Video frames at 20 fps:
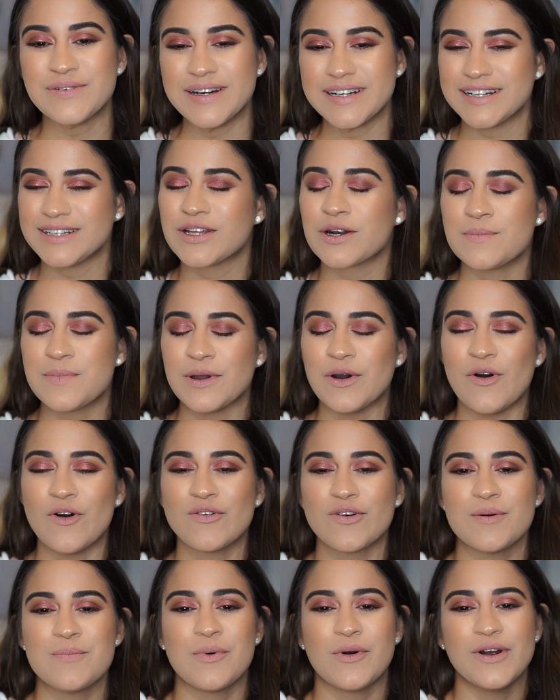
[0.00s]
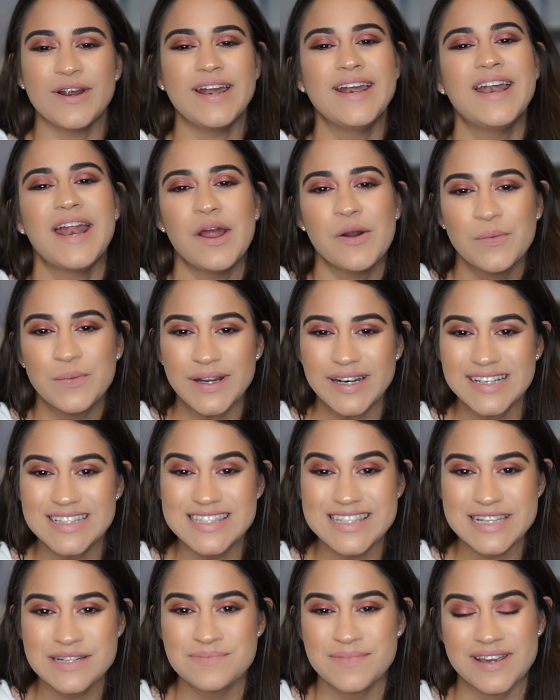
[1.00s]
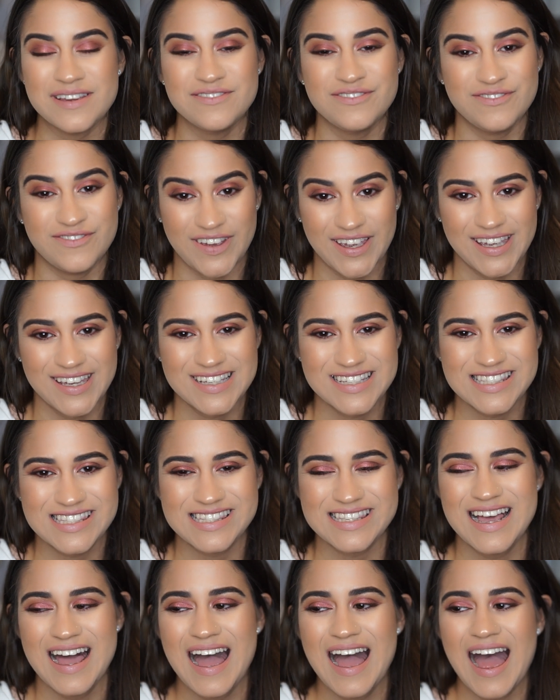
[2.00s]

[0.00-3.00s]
went a little bit overboard and I went and did my face.